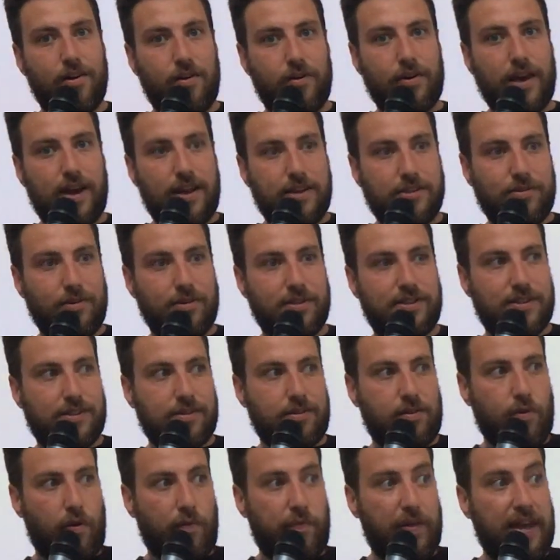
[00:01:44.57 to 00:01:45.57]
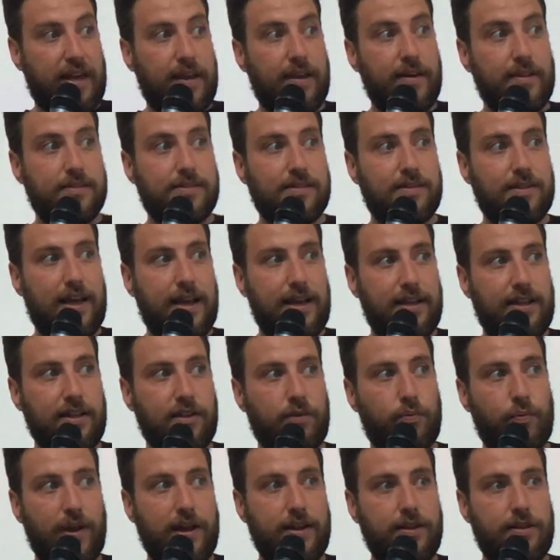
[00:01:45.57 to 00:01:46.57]
Okay, so growth hacking is an
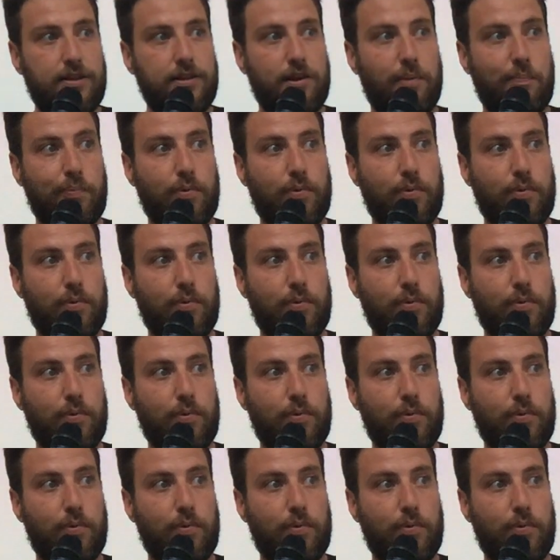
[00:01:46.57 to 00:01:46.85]
80-20